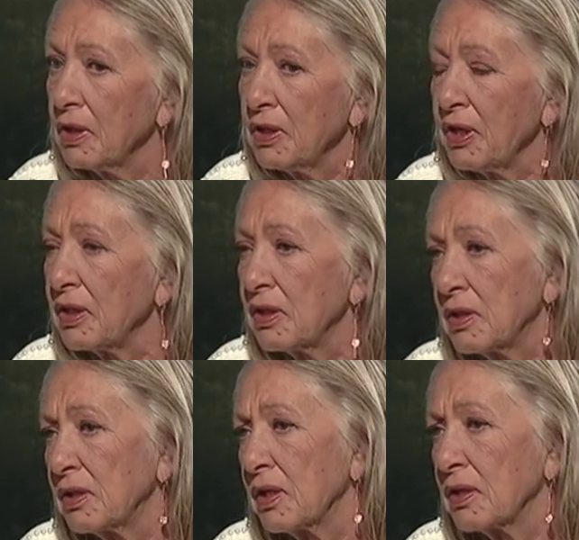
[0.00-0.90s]
The only
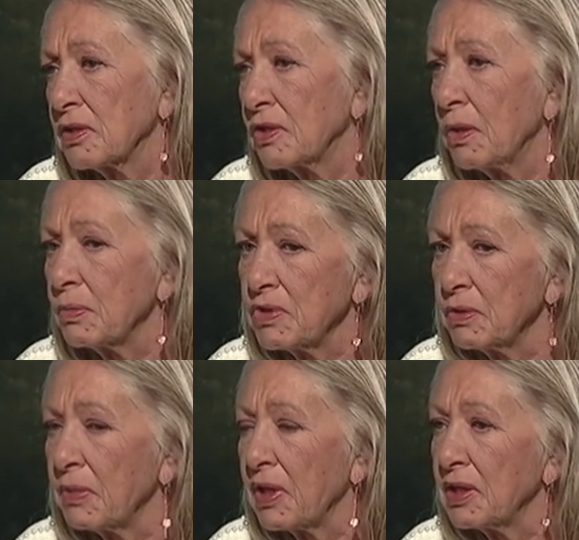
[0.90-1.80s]
thing that stopped to
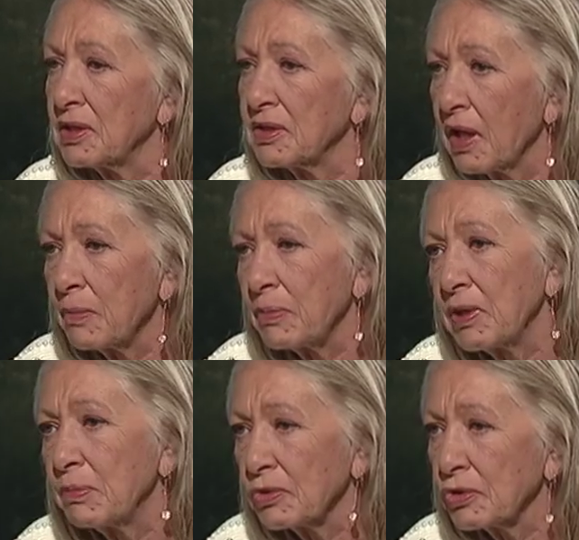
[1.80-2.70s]
me is our
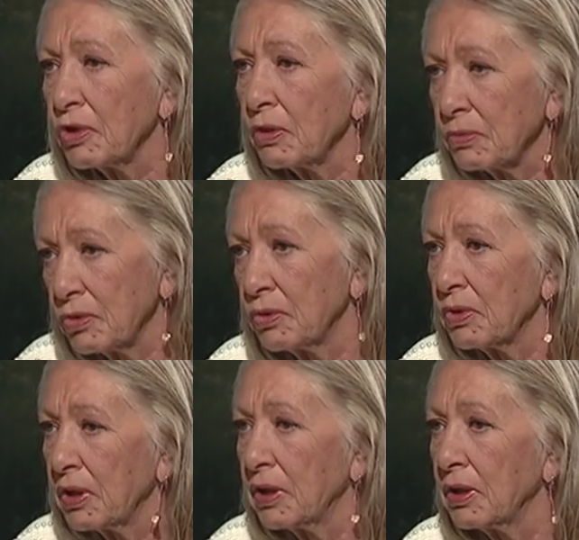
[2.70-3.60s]
people stopped
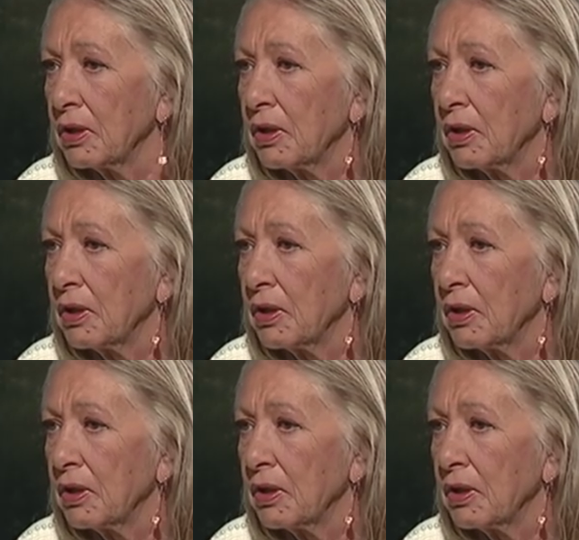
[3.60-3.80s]
talking,